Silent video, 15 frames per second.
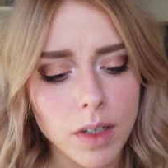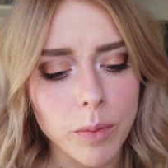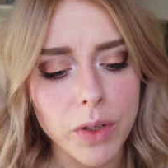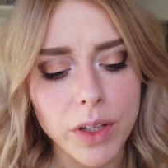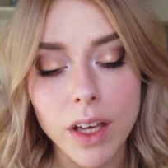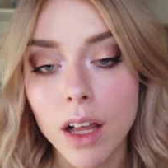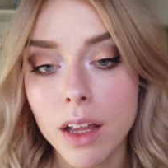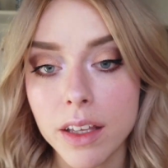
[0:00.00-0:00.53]
I'm
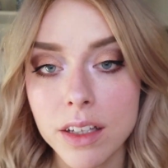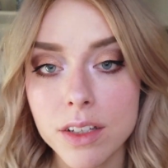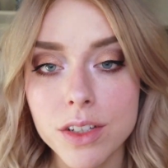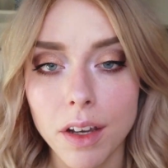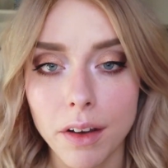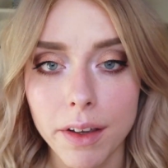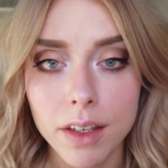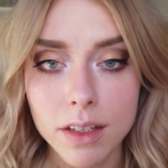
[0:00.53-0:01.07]
only calling it
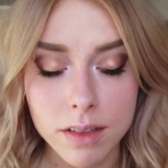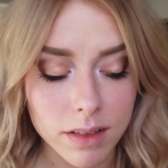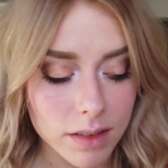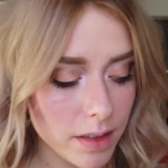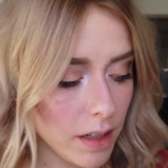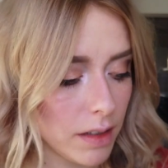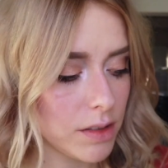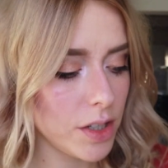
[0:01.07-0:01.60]
cherry because
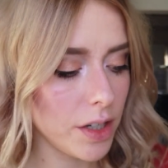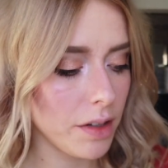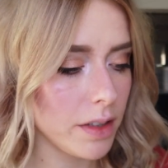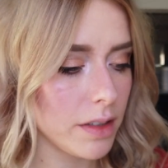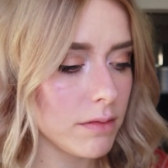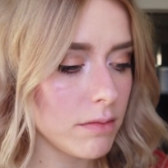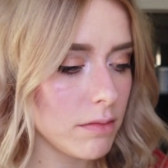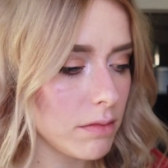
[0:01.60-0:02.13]
it said
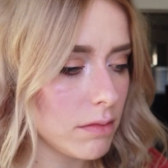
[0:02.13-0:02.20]
cherry.